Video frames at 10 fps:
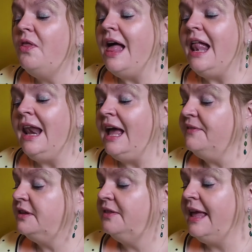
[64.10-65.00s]
their
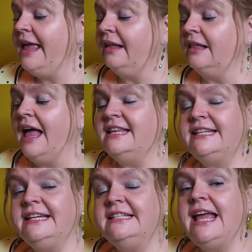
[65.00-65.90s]
lives on the hill,
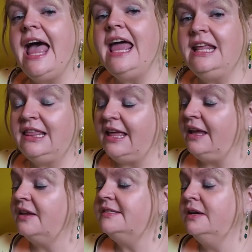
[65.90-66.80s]
tasted
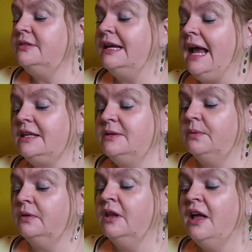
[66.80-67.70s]
anything so
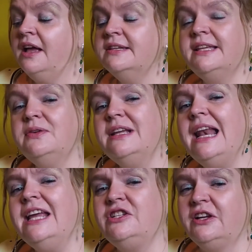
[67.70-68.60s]
delectable, so
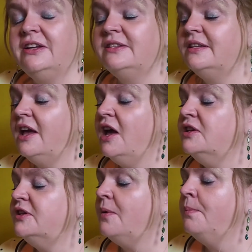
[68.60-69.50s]
delicious,
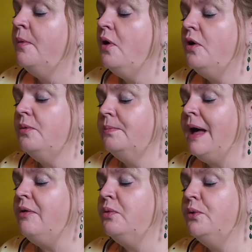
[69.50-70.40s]
so more
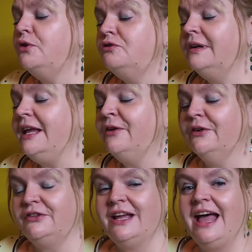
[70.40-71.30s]
mouth-wateringly
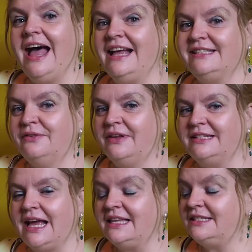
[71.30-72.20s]
good as the
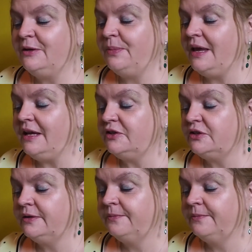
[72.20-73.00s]
fantastic peach.